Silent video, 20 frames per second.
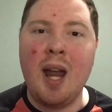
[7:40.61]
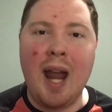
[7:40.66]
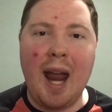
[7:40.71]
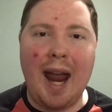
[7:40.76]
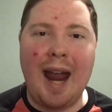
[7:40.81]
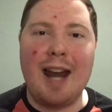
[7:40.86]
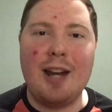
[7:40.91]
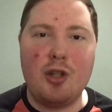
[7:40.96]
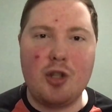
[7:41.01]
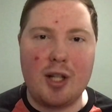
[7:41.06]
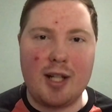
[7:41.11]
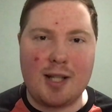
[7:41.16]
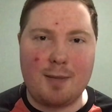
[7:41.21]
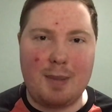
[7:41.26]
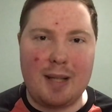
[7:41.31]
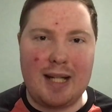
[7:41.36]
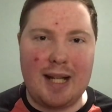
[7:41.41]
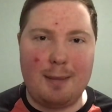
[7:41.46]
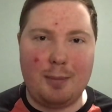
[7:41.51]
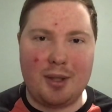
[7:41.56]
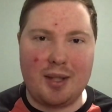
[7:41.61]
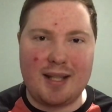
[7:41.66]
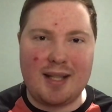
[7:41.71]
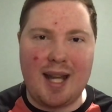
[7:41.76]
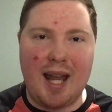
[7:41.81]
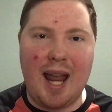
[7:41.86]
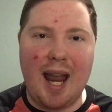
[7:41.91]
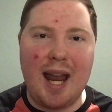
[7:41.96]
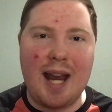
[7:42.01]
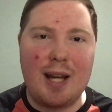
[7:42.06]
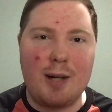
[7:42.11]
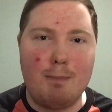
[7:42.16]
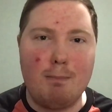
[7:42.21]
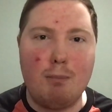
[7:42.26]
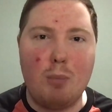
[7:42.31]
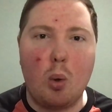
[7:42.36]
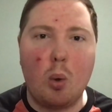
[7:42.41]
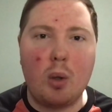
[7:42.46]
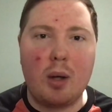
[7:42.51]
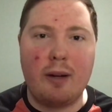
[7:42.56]
and Jinx being able to tank
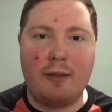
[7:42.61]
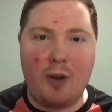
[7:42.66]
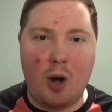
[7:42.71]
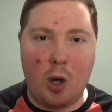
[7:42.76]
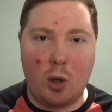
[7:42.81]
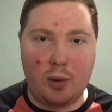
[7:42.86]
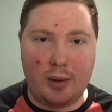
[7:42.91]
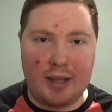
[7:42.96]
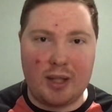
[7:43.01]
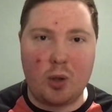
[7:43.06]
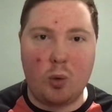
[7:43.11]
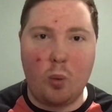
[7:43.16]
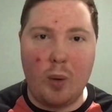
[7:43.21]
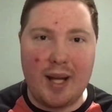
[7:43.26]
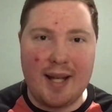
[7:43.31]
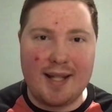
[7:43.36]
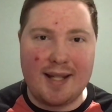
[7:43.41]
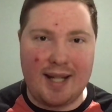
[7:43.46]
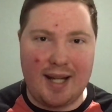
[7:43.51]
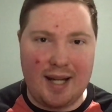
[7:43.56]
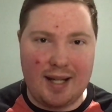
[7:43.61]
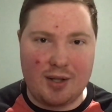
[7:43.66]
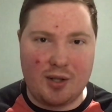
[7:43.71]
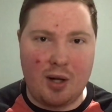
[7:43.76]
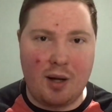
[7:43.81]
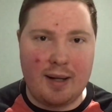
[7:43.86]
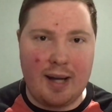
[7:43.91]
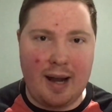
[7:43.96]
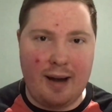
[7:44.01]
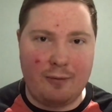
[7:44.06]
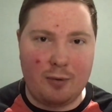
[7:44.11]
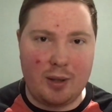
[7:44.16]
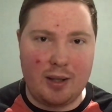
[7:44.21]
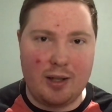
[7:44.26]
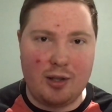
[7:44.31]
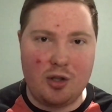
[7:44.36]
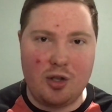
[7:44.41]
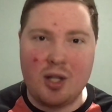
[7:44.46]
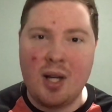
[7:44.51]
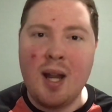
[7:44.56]
more of Harley Quinn's hits on
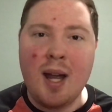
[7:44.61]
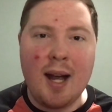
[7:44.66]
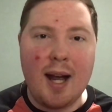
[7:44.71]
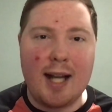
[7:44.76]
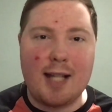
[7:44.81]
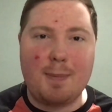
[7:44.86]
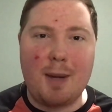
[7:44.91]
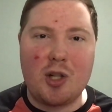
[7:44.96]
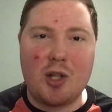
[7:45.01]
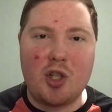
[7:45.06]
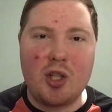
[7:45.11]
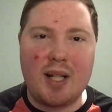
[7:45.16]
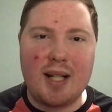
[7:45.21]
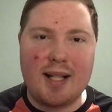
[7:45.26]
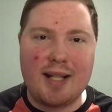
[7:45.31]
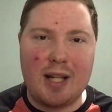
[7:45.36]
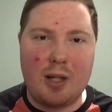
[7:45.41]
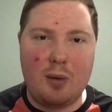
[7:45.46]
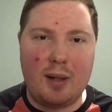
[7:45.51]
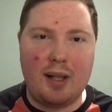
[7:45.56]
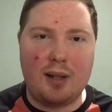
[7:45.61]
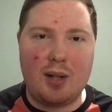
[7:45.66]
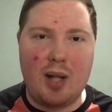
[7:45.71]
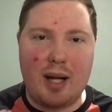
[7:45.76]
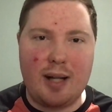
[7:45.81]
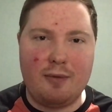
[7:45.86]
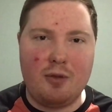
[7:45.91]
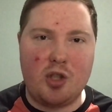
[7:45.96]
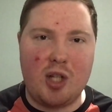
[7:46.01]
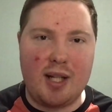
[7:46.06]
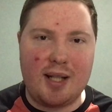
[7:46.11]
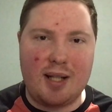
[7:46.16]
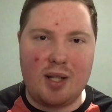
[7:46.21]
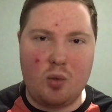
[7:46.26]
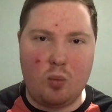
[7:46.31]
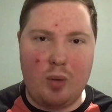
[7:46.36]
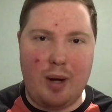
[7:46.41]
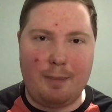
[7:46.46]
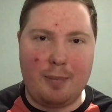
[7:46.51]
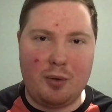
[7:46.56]
average, especially considering a lot of Jinx's
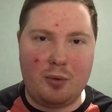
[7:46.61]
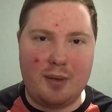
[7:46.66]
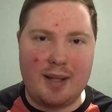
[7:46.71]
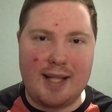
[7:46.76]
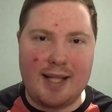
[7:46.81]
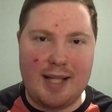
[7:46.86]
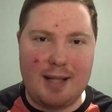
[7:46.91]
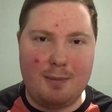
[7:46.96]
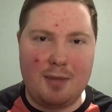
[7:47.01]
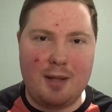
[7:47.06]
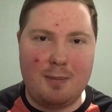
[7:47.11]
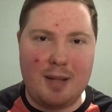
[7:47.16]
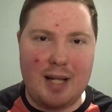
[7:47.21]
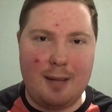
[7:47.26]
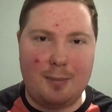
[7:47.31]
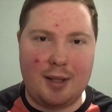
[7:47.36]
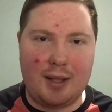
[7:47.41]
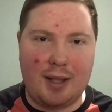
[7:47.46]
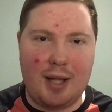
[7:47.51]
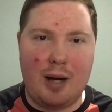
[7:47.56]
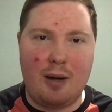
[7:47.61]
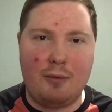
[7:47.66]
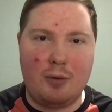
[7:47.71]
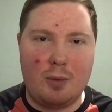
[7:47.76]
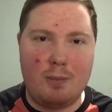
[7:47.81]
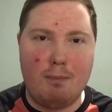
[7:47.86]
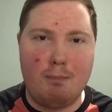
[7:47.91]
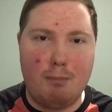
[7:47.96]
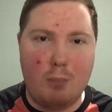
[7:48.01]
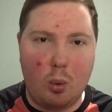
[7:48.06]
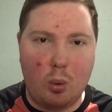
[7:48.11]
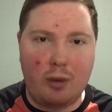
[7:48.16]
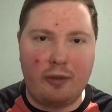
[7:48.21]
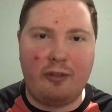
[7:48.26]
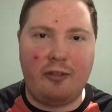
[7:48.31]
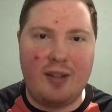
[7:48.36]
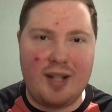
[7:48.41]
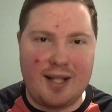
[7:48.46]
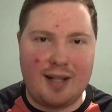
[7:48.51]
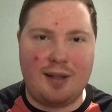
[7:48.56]
weaponry seem to be able to cover more
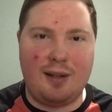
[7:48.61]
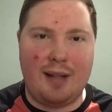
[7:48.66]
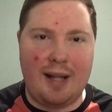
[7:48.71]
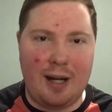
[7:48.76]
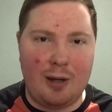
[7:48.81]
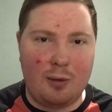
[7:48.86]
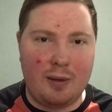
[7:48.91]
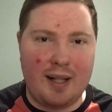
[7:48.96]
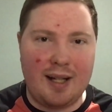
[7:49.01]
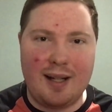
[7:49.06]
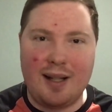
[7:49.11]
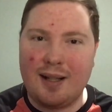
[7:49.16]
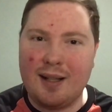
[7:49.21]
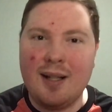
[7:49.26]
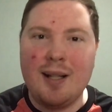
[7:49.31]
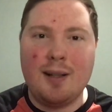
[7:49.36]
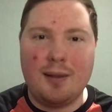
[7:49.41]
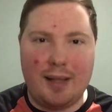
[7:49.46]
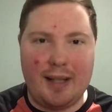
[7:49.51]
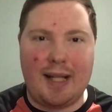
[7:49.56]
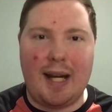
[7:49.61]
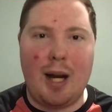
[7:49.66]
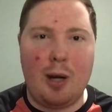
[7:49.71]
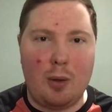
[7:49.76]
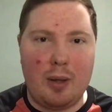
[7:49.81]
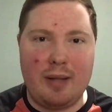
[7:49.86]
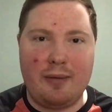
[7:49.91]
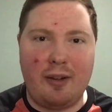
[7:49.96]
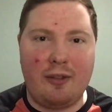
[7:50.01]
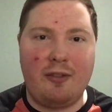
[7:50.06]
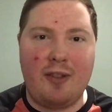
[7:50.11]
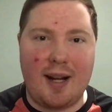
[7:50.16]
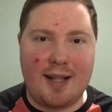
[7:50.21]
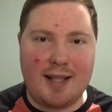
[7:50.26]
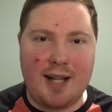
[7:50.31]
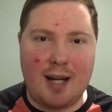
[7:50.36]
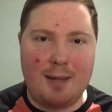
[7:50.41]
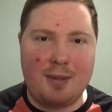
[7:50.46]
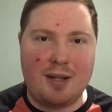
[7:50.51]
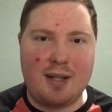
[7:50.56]
physical area, like area of effect
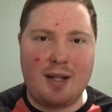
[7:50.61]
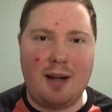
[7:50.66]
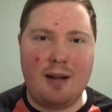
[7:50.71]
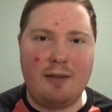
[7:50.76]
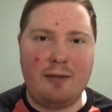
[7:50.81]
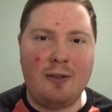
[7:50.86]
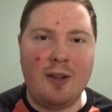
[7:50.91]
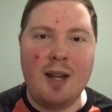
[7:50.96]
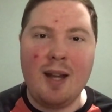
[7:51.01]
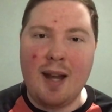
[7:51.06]
type stuff.